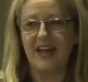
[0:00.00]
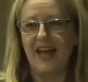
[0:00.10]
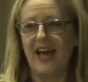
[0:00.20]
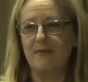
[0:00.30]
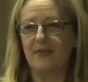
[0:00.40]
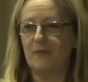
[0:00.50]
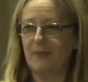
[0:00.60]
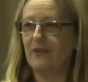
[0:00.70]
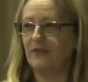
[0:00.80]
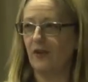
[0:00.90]
Her
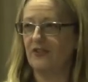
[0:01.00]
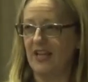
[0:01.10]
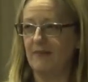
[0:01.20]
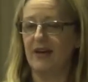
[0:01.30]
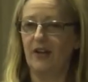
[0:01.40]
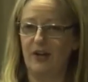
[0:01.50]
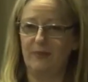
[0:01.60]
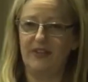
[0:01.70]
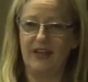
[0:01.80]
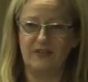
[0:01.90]
parents got an email home
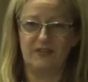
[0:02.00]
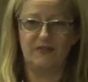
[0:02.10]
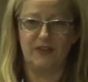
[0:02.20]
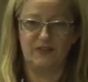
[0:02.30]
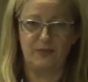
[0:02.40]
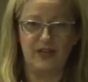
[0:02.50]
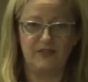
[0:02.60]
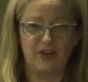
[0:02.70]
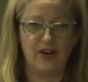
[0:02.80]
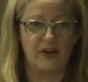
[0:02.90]
at the end of the first week of
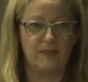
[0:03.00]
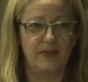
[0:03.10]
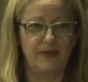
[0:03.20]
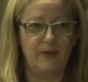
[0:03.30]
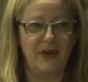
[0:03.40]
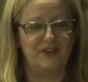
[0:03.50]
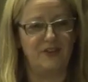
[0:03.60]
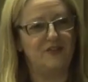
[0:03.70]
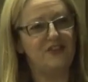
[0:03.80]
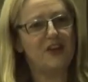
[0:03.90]
term that went, you
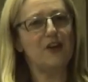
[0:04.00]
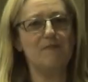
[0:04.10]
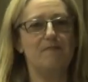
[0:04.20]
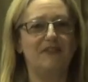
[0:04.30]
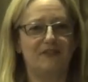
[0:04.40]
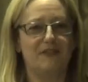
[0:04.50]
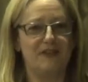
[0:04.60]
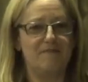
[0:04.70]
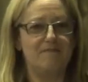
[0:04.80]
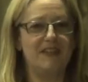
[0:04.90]
know, "Dear Mr.
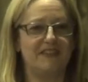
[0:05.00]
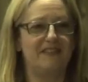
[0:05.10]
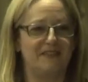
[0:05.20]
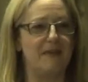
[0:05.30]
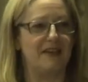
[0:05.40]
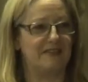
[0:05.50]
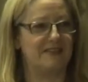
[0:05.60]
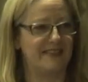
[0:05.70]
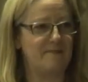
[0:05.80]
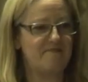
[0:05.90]
and Mrs.
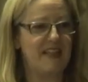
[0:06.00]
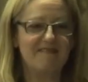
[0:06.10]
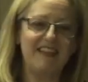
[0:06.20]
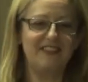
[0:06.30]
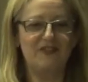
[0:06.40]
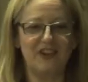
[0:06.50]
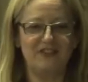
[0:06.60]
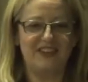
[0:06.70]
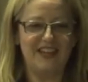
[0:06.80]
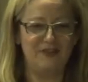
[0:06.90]
Smith, this is just
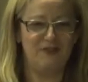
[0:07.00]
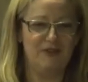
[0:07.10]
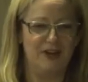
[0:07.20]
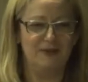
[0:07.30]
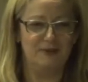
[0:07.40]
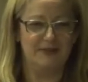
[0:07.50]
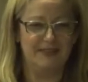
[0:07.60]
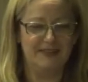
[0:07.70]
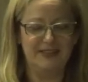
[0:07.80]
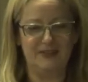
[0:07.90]
to let you know
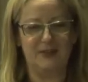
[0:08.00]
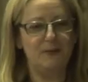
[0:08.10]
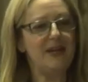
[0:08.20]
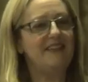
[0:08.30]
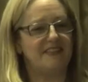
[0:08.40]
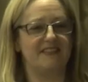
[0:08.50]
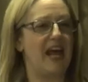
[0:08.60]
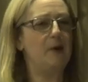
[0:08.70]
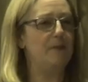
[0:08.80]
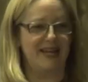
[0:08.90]
that Louise is
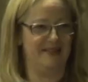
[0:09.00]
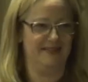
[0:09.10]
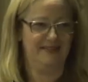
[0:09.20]
now Ben.